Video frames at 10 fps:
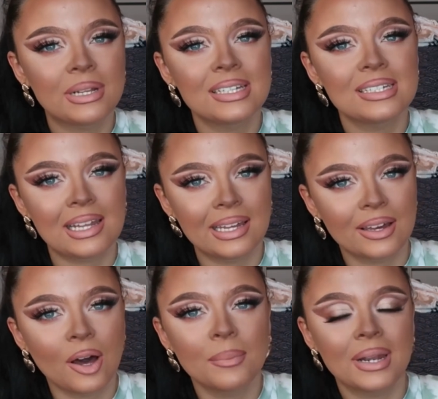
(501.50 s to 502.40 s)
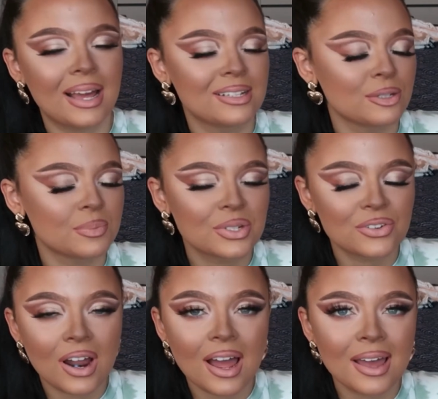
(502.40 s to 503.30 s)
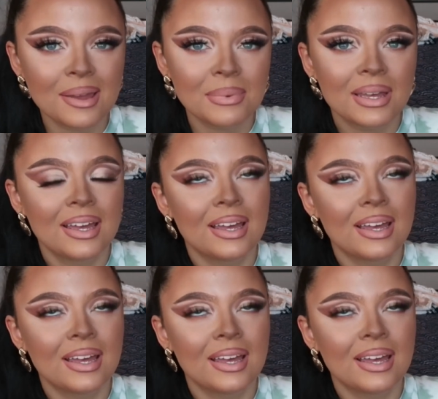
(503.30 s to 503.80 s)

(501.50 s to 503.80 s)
please like comment and subscribe